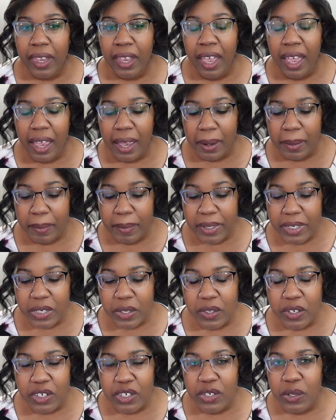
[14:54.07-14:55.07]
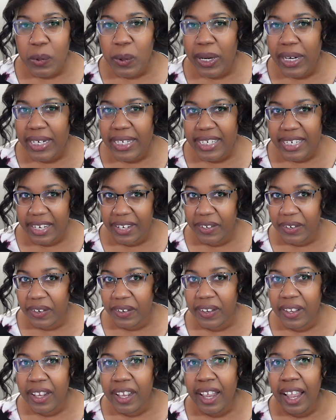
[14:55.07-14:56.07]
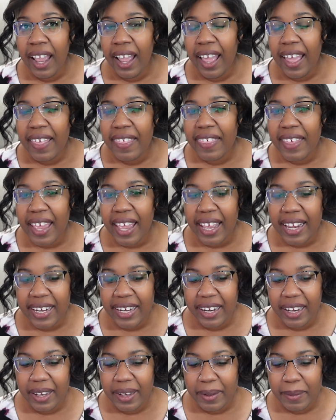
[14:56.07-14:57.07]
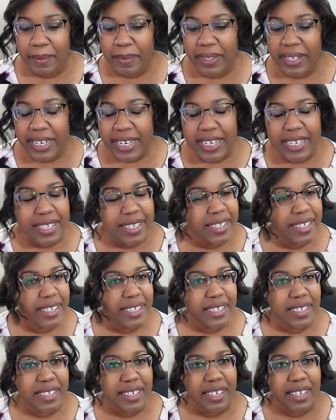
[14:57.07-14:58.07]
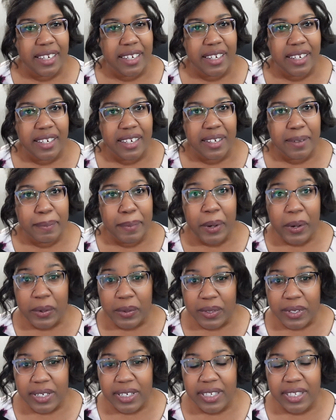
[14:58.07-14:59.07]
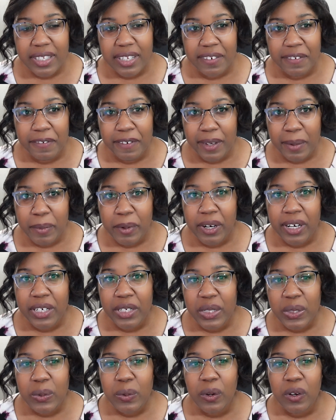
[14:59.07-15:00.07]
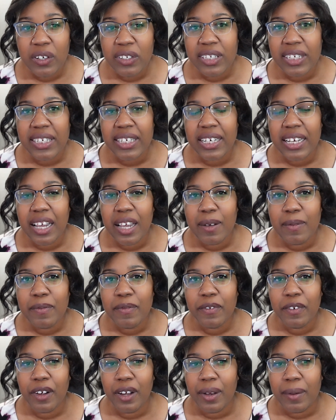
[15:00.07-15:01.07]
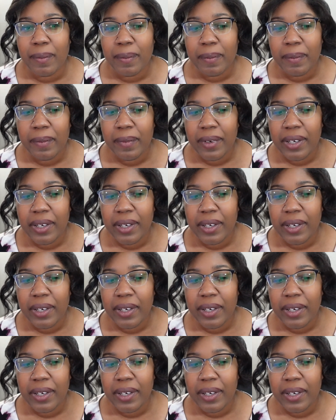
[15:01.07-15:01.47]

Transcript: So there's no way to tell that these bones, the femur and 2 ulna, come from